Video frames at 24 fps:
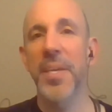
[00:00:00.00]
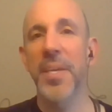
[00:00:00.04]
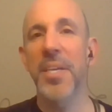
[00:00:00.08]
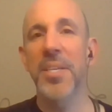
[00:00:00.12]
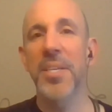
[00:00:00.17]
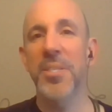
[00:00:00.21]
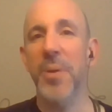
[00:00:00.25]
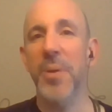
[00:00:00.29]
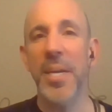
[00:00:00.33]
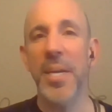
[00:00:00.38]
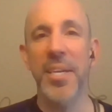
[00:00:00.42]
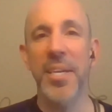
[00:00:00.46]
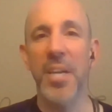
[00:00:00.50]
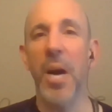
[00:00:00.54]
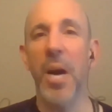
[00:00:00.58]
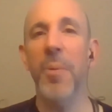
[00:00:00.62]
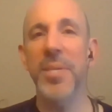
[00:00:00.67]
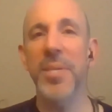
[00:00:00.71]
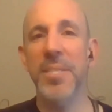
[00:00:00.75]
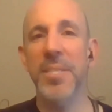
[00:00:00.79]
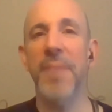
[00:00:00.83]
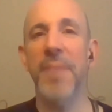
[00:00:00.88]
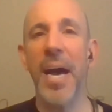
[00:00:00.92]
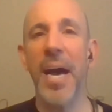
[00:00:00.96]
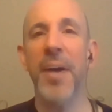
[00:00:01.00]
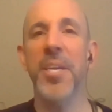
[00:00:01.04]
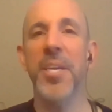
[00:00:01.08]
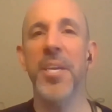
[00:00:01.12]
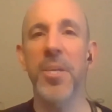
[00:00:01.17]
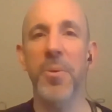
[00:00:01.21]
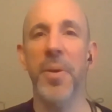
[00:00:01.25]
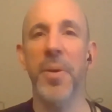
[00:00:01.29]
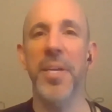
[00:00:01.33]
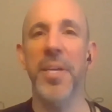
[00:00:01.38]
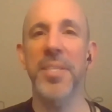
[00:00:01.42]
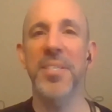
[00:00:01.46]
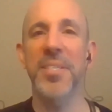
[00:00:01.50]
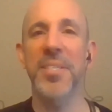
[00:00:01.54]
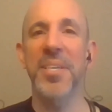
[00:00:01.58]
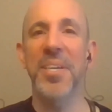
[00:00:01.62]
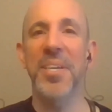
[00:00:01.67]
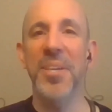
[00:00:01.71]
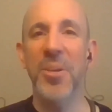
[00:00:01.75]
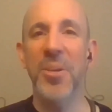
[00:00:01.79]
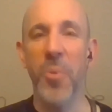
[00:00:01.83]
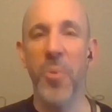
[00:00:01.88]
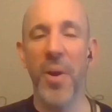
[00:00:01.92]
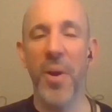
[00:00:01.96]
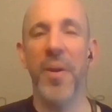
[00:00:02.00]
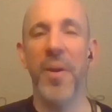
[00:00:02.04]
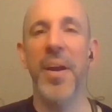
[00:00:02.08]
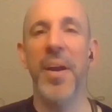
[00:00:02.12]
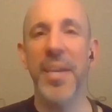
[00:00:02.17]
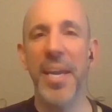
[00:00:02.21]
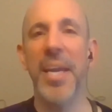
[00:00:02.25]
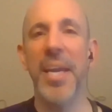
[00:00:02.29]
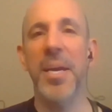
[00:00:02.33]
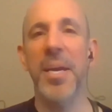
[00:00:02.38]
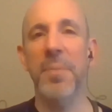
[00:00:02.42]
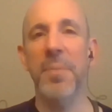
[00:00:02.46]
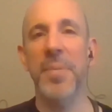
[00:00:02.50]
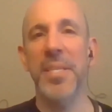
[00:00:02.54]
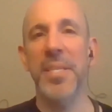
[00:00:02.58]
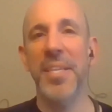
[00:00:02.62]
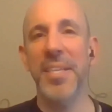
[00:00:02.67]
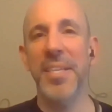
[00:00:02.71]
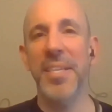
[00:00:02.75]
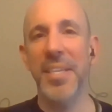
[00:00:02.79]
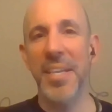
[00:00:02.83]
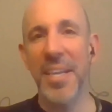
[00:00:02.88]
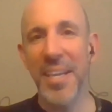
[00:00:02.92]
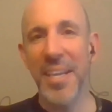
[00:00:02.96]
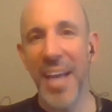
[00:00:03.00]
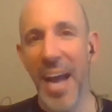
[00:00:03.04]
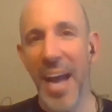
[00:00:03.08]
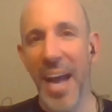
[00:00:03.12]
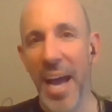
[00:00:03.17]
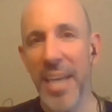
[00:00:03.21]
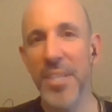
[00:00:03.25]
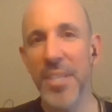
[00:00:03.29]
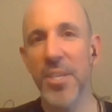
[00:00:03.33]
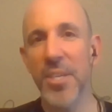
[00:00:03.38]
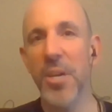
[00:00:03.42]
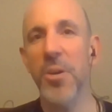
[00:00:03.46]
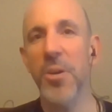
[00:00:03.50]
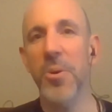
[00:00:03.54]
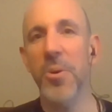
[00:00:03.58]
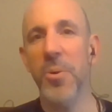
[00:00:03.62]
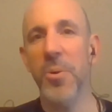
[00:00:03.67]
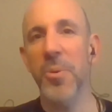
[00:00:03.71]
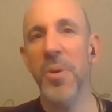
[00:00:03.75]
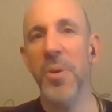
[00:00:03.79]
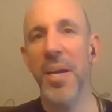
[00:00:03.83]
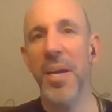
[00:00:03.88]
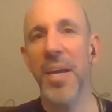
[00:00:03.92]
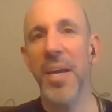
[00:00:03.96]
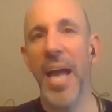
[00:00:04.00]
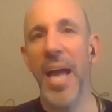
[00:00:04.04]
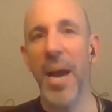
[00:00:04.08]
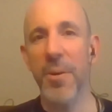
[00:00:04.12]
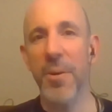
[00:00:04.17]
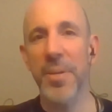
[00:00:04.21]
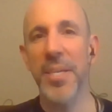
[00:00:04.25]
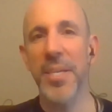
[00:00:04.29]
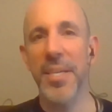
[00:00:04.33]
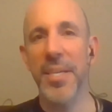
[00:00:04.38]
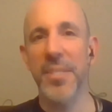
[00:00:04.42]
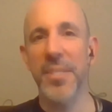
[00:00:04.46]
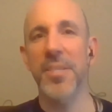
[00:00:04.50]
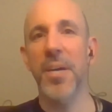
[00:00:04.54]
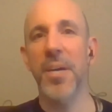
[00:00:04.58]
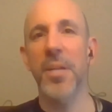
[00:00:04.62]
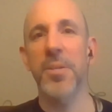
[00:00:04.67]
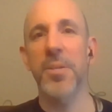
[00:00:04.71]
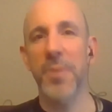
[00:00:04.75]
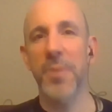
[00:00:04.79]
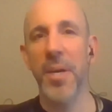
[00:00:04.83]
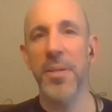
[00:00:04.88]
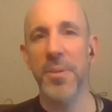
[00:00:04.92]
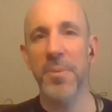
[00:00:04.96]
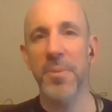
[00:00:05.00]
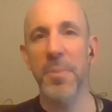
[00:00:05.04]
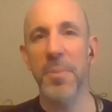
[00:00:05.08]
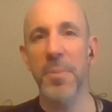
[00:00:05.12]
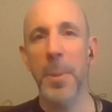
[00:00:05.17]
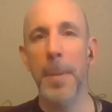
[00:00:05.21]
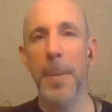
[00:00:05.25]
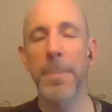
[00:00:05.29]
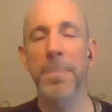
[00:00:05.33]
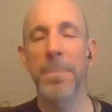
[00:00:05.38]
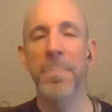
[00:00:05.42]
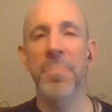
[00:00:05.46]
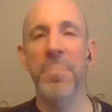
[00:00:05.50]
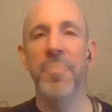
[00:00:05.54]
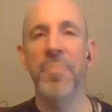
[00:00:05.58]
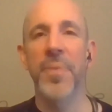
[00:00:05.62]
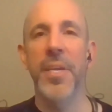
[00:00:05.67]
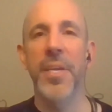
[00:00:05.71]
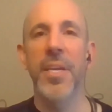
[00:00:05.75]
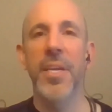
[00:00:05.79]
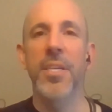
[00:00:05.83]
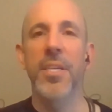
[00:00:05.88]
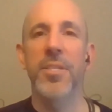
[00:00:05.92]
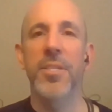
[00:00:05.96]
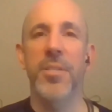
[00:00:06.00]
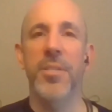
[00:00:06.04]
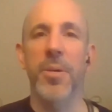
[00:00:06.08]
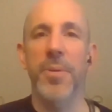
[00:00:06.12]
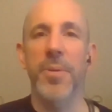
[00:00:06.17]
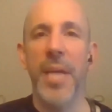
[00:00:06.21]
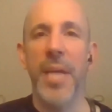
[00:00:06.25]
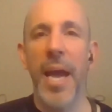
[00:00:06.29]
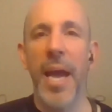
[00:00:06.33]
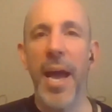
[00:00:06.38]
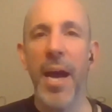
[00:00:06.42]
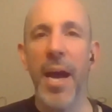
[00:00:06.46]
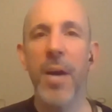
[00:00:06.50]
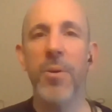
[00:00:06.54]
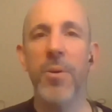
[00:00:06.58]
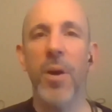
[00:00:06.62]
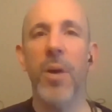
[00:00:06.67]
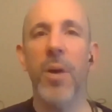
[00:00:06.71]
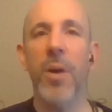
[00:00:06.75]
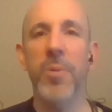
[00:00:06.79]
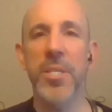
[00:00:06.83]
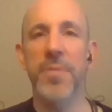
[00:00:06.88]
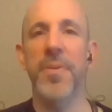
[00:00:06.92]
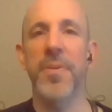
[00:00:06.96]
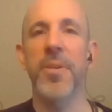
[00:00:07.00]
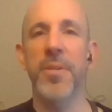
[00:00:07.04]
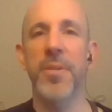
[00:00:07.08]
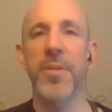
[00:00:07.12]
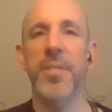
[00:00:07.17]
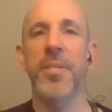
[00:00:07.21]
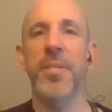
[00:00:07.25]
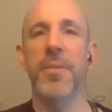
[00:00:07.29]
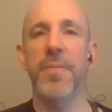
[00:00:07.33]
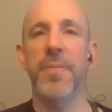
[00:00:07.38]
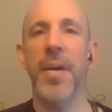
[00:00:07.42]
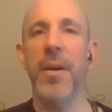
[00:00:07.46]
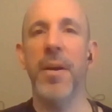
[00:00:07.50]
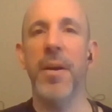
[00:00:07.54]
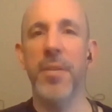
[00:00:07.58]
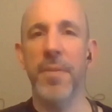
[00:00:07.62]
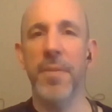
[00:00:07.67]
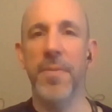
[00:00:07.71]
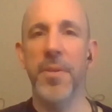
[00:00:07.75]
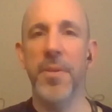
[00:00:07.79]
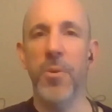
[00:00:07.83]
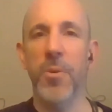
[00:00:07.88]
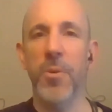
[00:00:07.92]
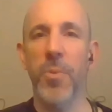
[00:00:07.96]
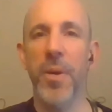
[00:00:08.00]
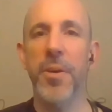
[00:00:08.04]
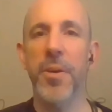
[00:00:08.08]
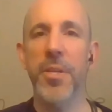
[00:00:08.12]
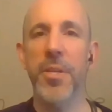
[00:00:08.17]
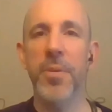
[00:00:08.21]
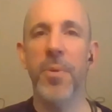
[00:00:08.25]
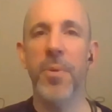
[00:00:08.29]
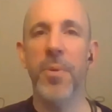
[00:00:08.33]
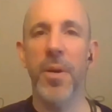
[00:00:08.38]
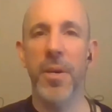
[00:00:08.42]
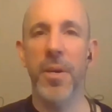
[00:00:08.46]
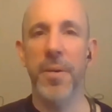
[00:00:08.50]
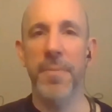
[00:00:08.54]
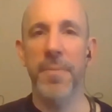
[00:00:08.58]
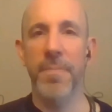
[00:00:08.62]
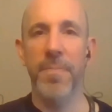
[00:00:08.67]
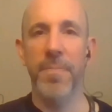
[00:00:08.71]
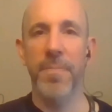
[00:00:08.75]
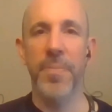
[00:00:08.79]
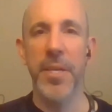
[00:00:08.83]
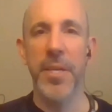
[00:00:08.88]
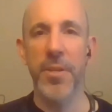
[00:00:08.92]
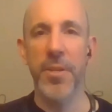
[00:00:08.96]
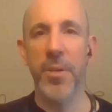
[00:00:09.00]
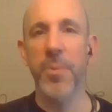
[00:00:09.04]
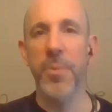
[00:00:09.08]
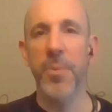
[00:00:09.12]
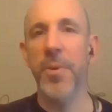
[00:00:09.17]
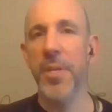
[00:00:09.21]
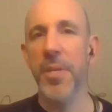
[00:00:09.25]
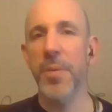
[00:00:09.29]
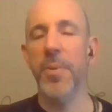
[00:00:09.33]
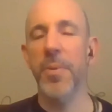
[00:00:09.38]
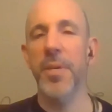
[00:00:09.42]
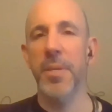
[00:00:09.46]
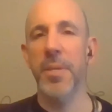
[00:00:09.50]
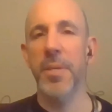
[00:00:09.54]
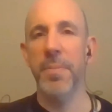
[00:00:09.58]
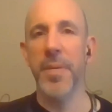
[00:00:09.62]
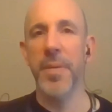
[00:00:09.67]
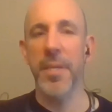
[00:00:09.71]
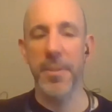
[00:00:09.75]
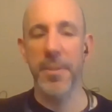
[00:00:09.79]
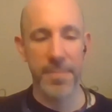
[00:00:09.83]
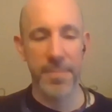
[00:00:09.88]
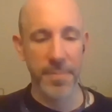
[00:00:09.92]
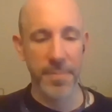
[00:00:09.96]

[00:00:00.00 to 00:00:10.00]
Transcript: So I can always evaluate where I am, and then I know how to get to Colorado. So the how always figures itself out if you know where you are, and you know where you want to be.